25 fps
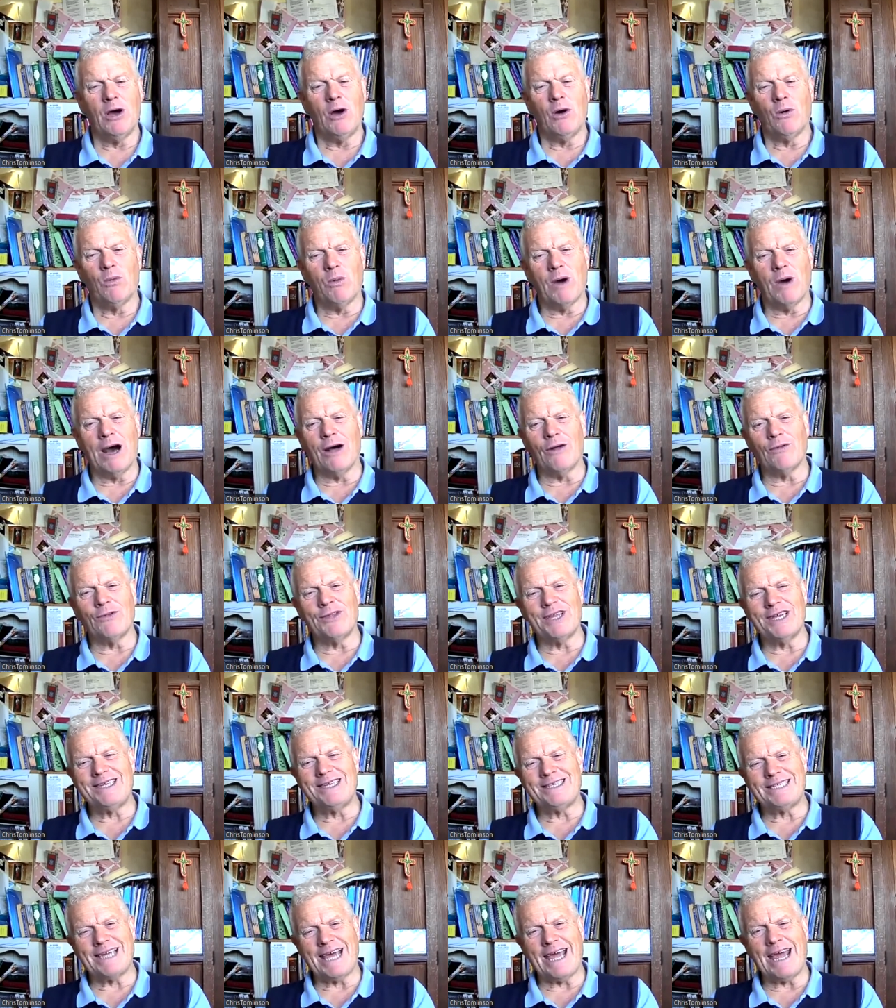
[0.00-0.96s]
While the
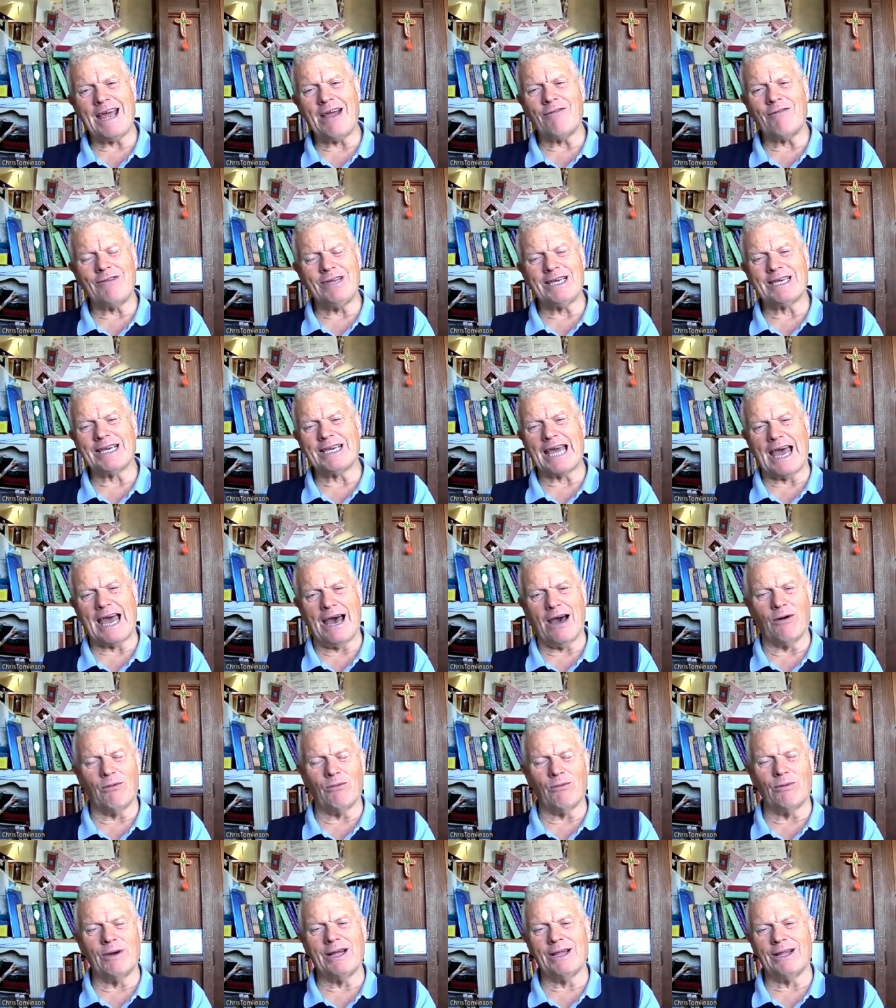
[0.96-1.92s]
dairy
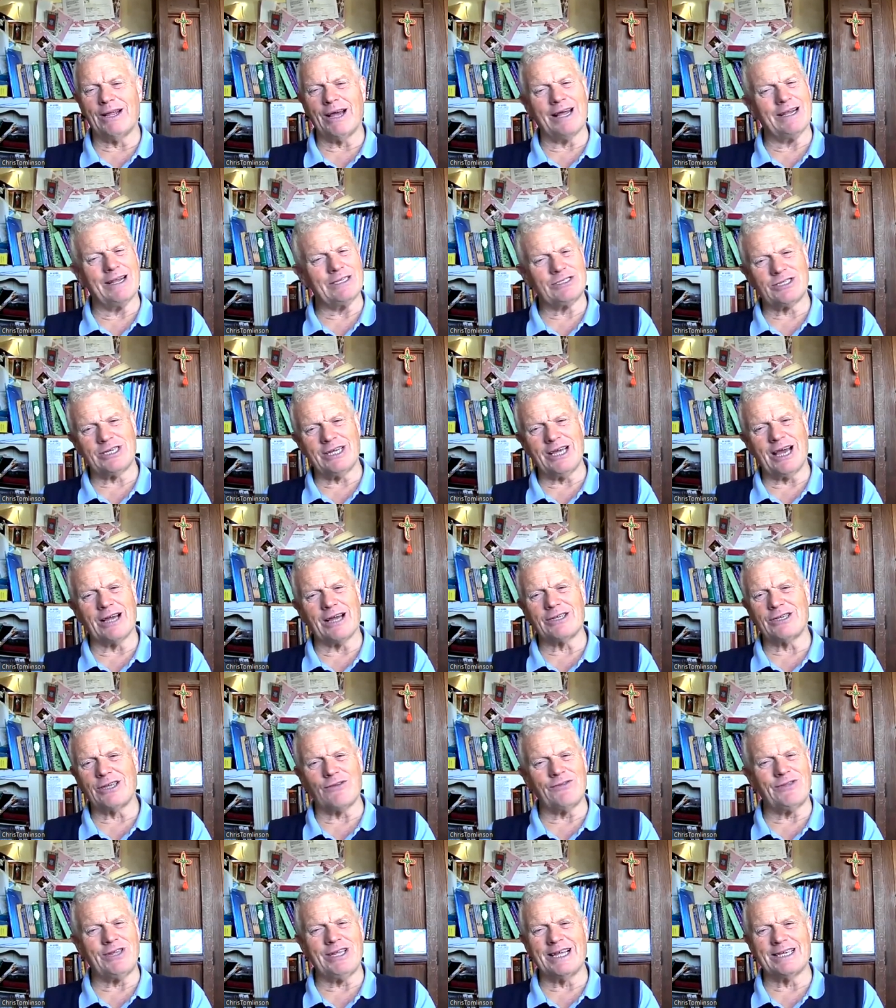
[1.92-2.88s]
cow, well, actually, I
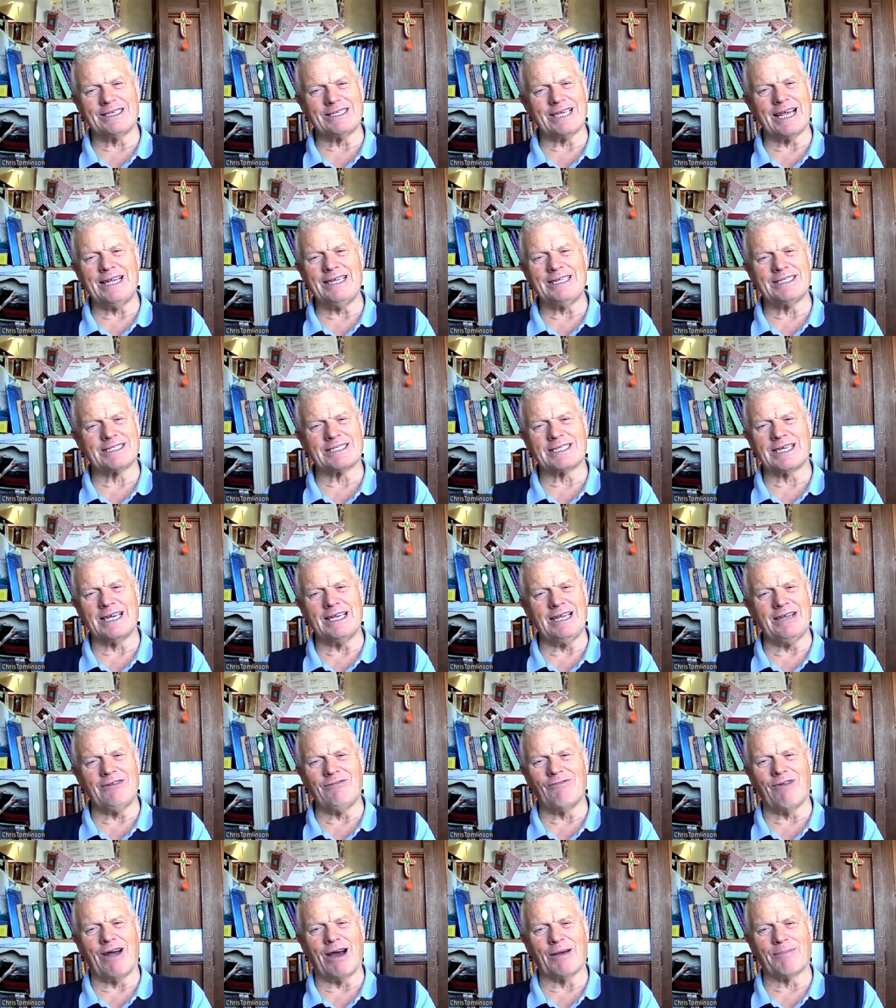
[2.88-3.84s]
don't think there's any
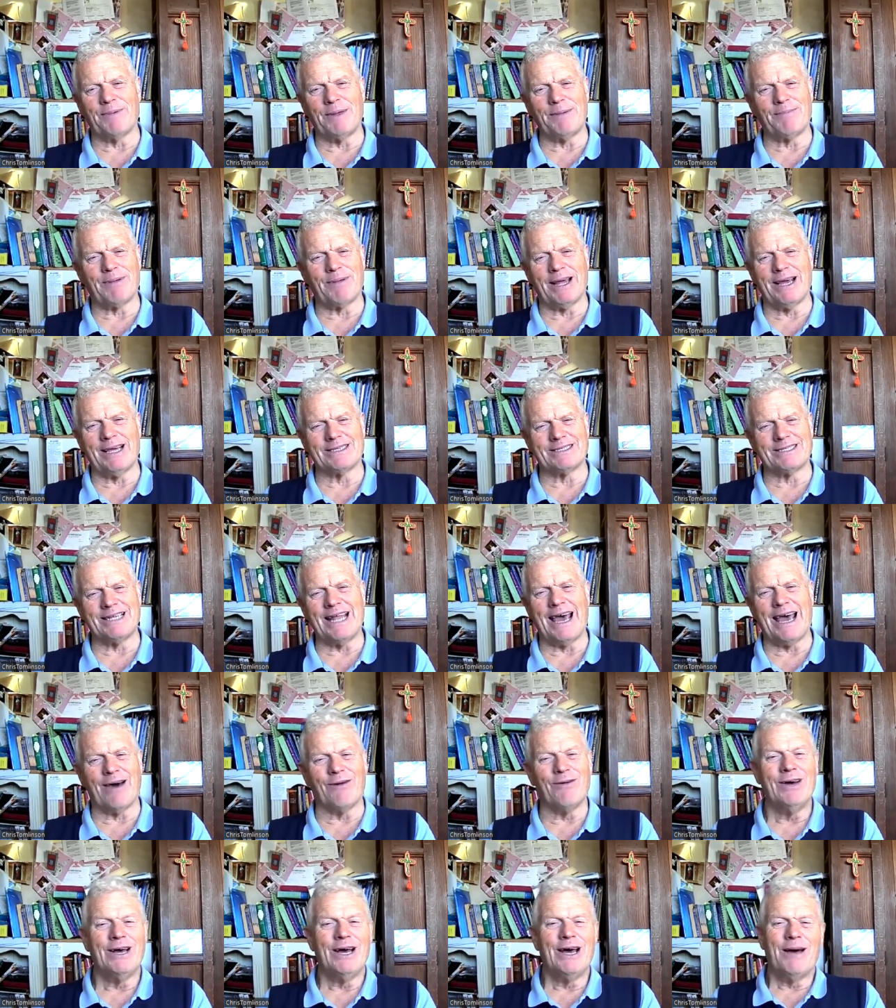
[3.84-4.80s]
skinny rugby players
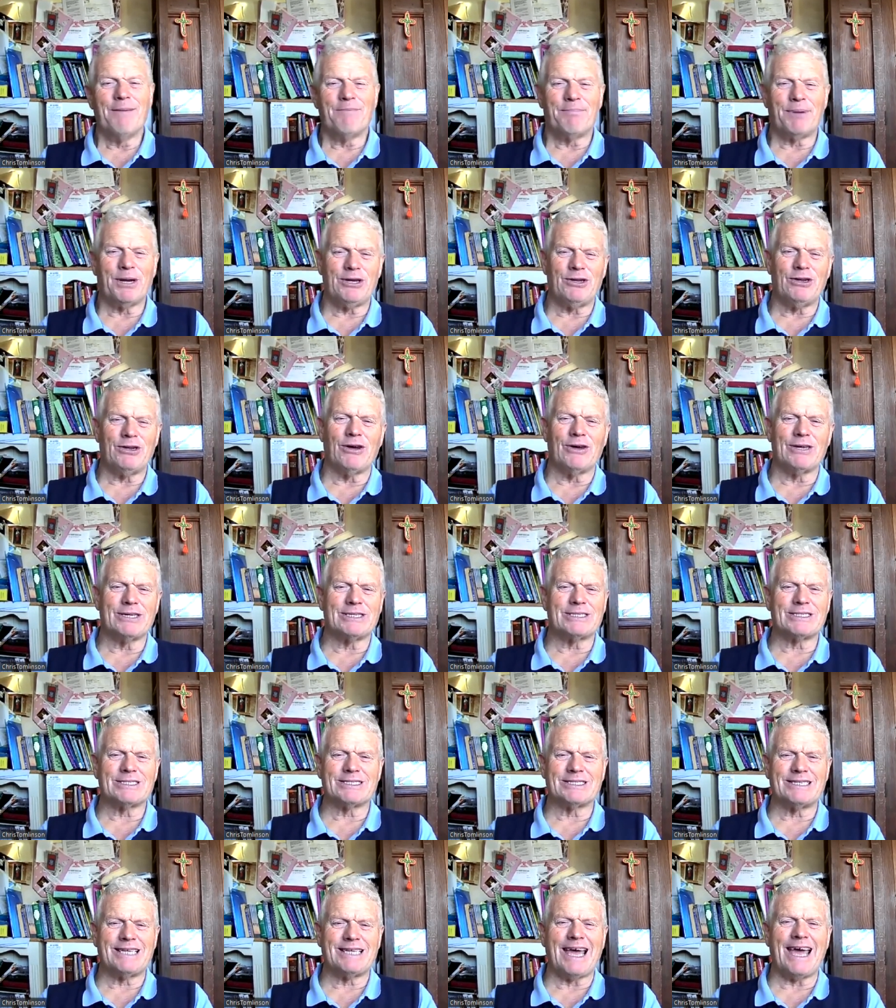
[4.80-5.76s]
now, but you know, a
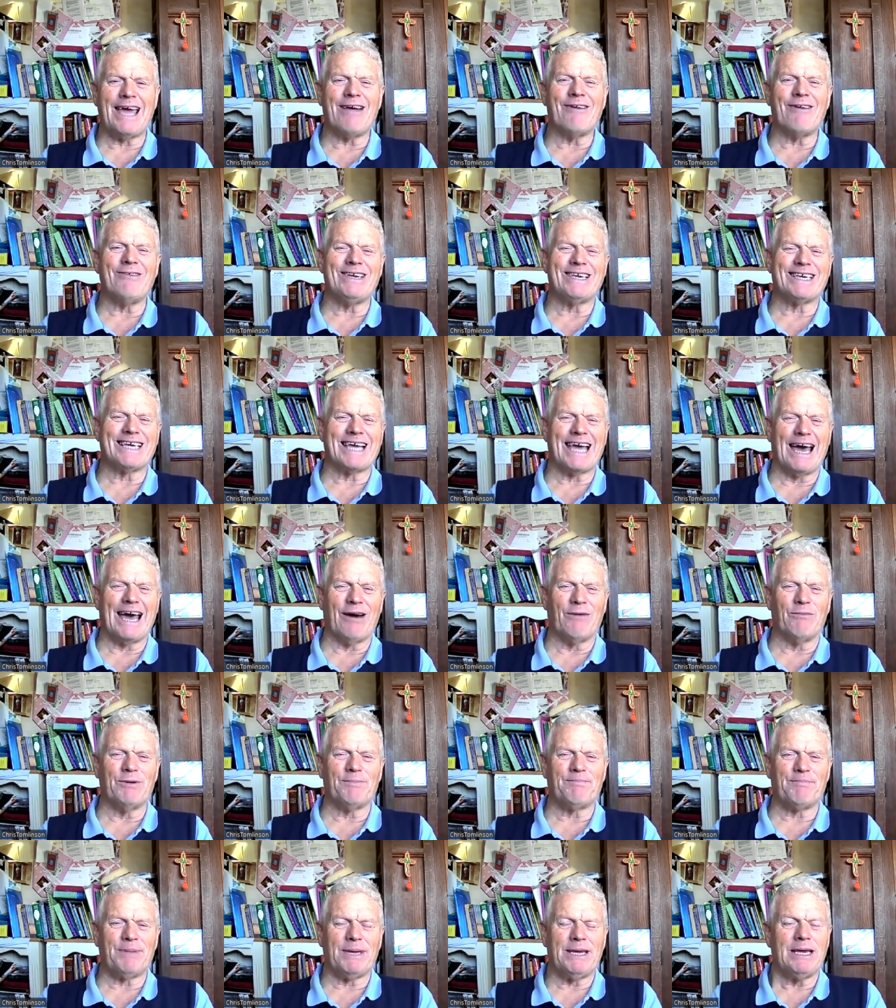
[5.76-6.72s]
dairy cow
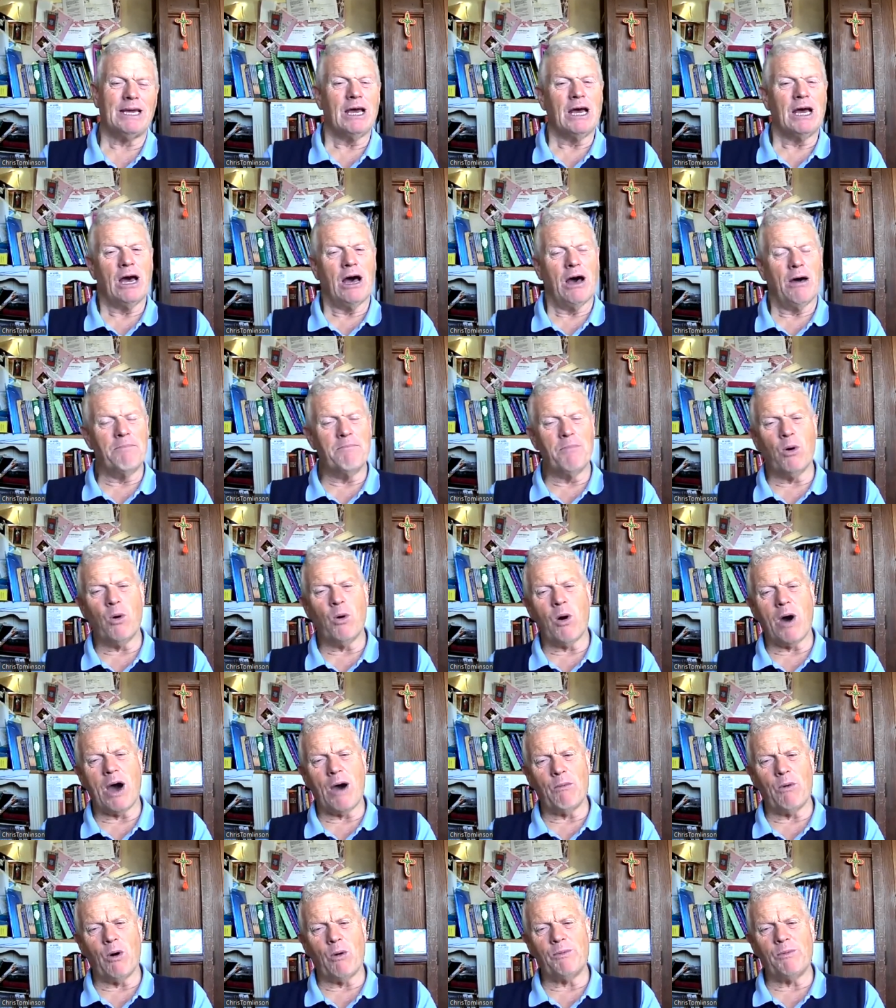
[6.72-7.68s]
would be more
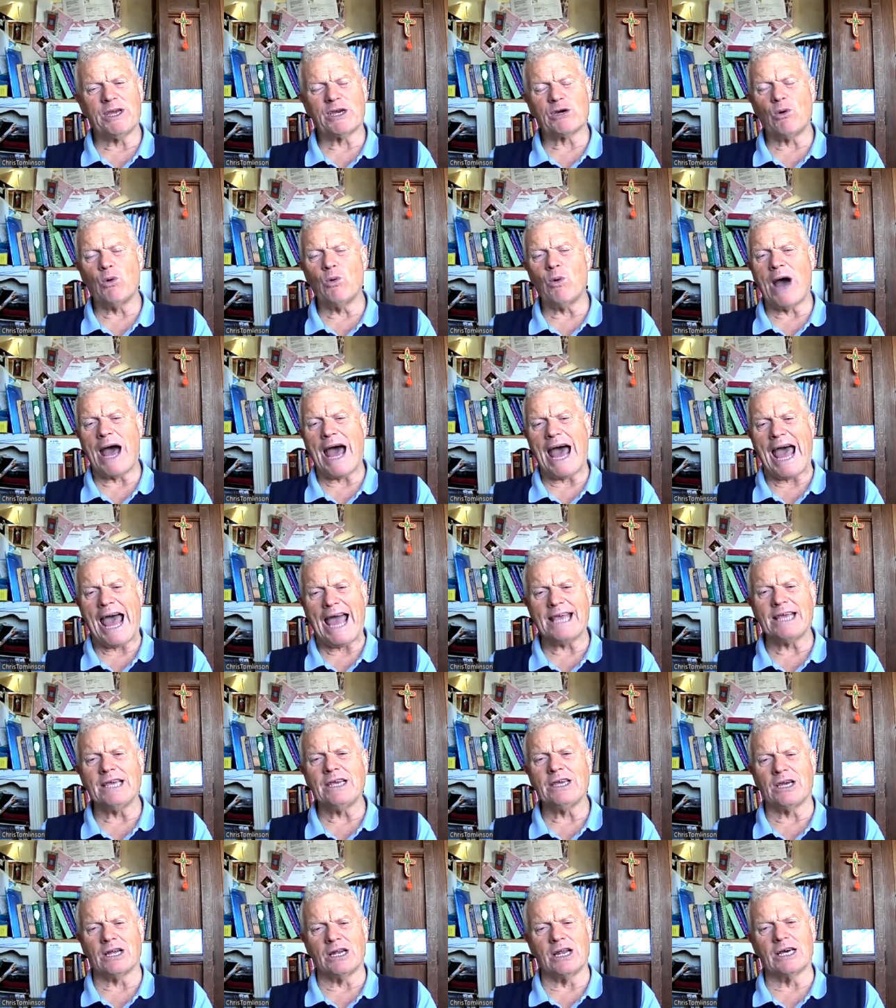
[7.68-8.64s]
what we call
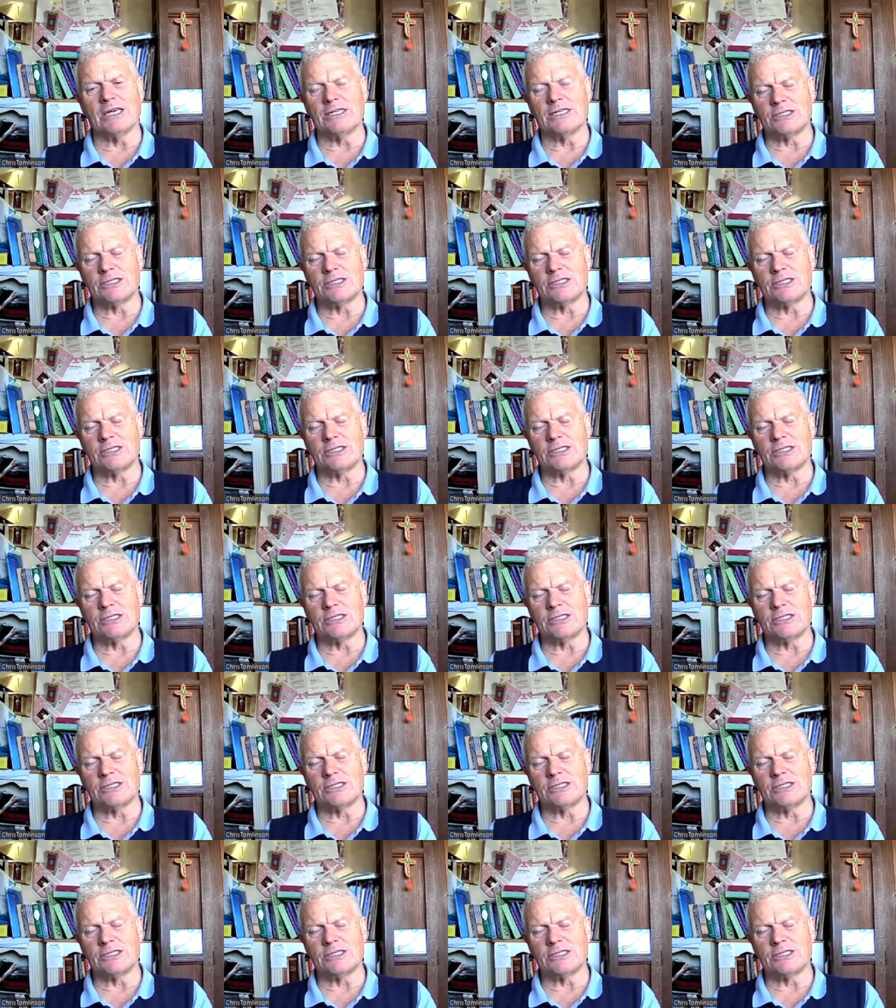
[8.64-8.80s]
angular.